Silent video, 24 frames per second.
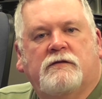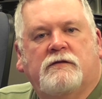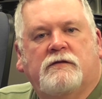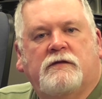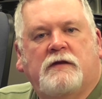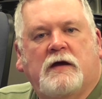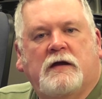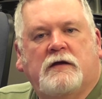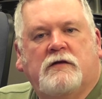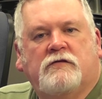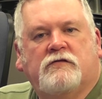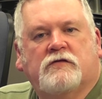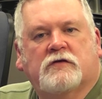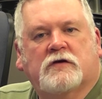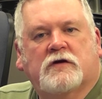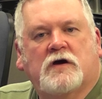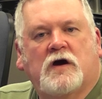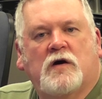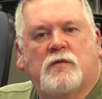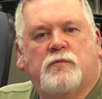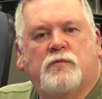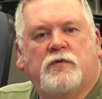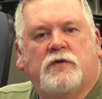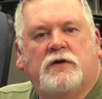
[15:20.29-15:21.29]
that is
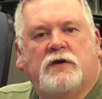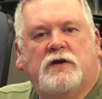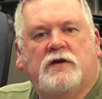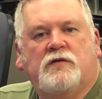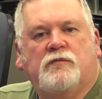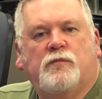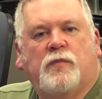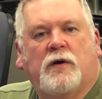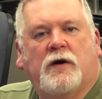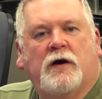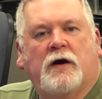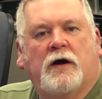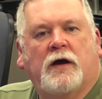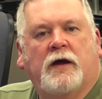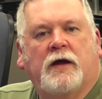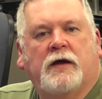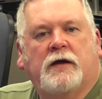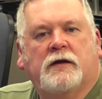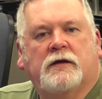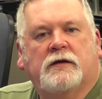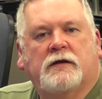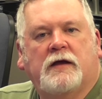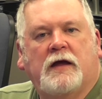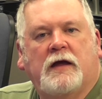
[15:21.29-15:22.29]
accompanied
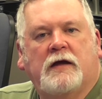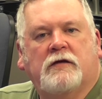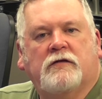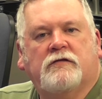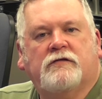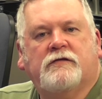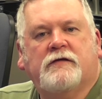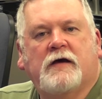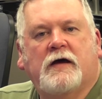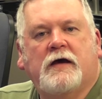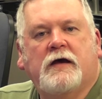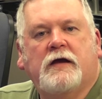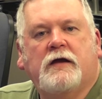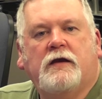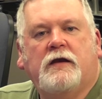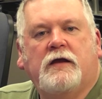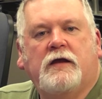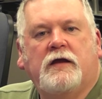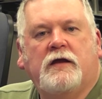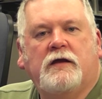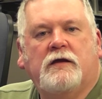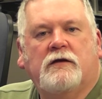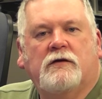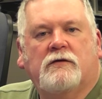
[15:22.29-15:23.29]
by
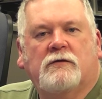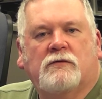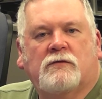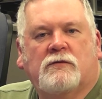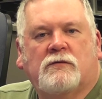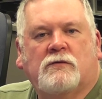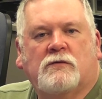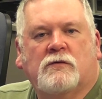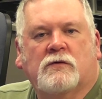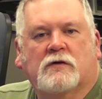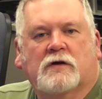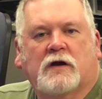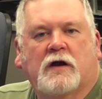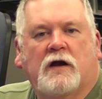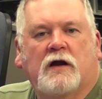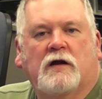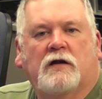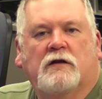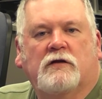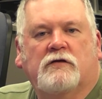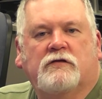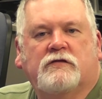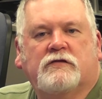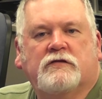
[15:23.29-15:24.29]
anxiety or
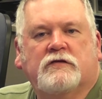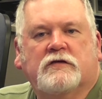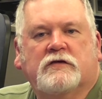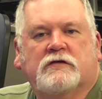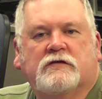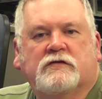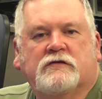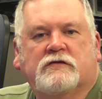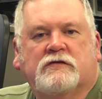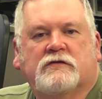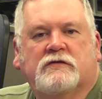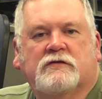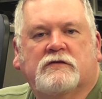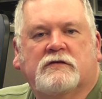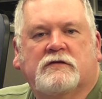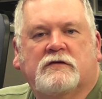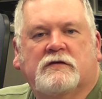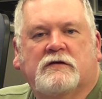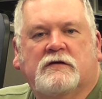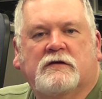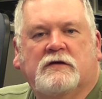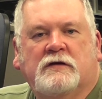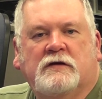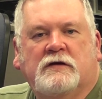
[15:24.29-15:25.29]
carelessness.
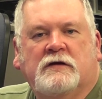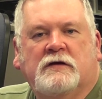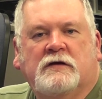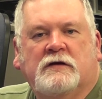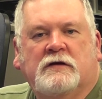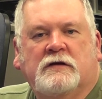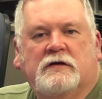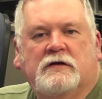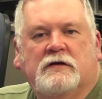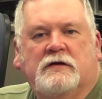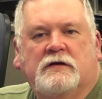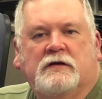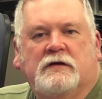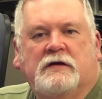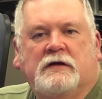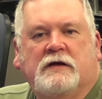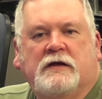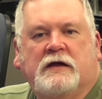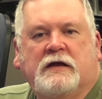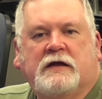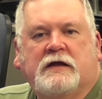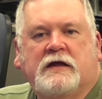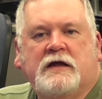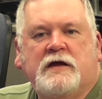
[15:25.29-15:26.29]

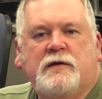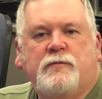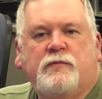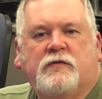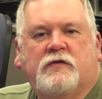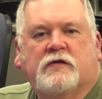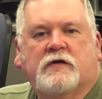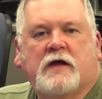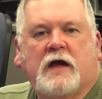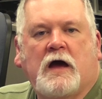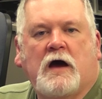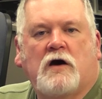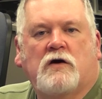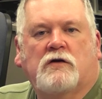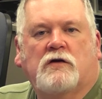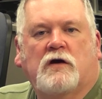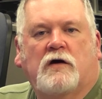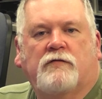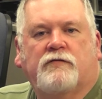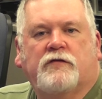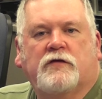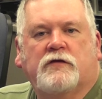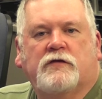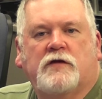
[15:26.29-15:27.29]
He keeps count
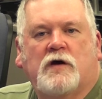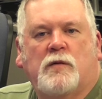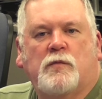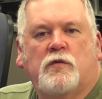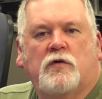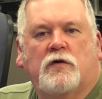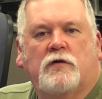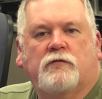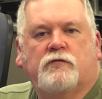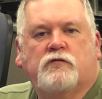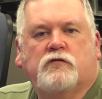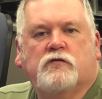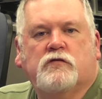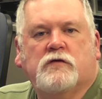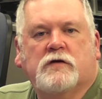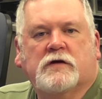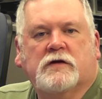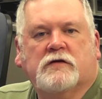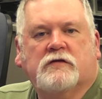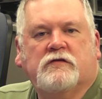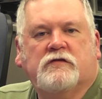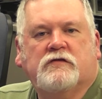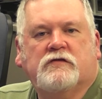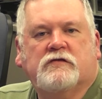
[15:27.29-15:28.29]
of the number of
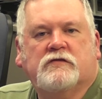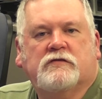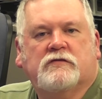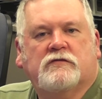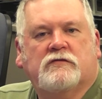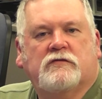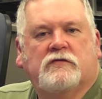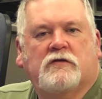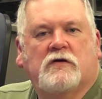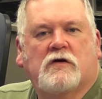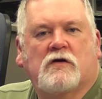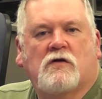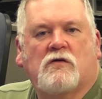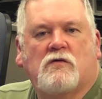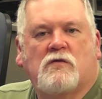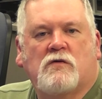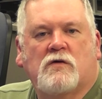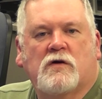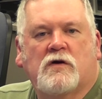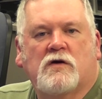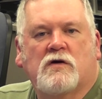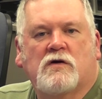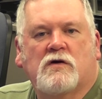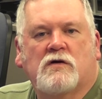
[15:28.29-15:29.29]
tricks, their
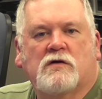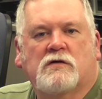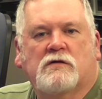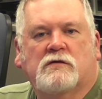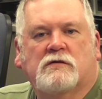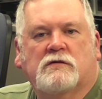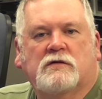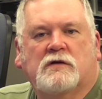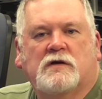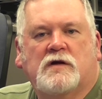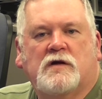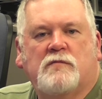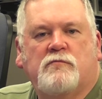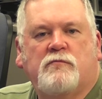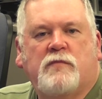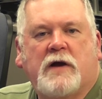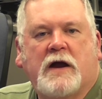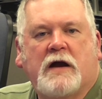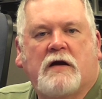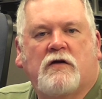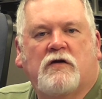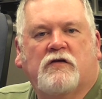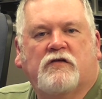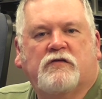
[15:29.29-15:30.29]
order,
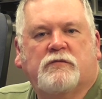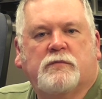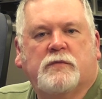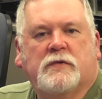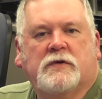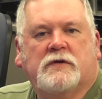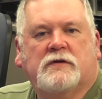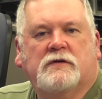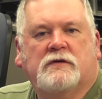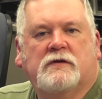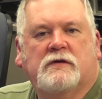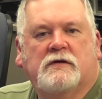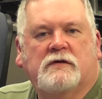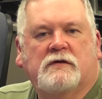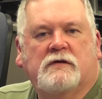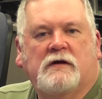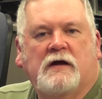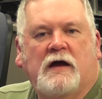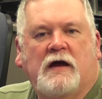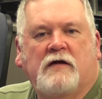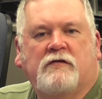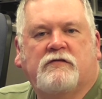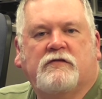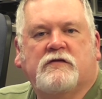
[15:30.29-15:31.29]
embarrassment,
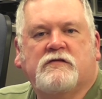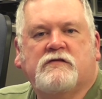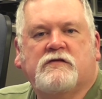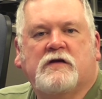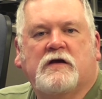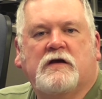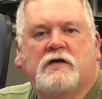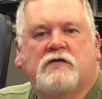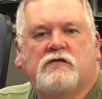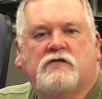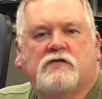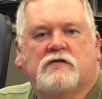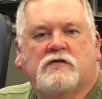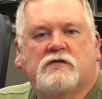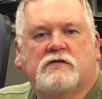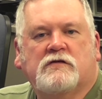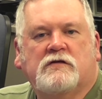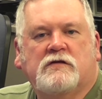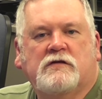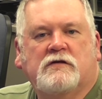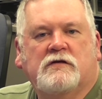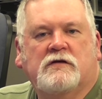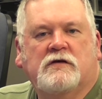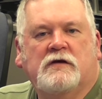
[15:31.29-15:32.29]
hesitation,